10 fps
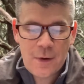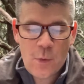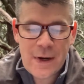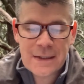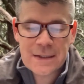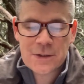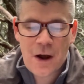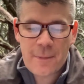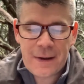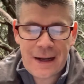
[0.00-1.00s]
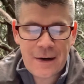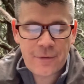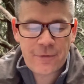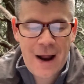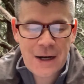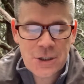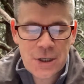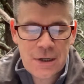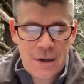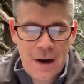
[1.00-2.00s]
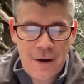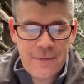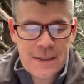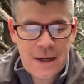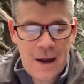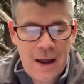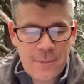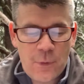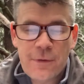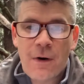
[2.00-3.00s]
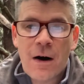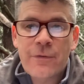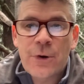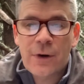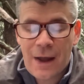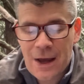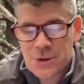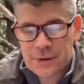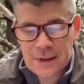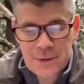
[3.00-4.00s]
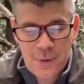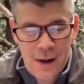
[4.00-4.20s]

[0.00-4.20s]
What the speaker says: we can stop it in a fraction of the time with far fewer casualties.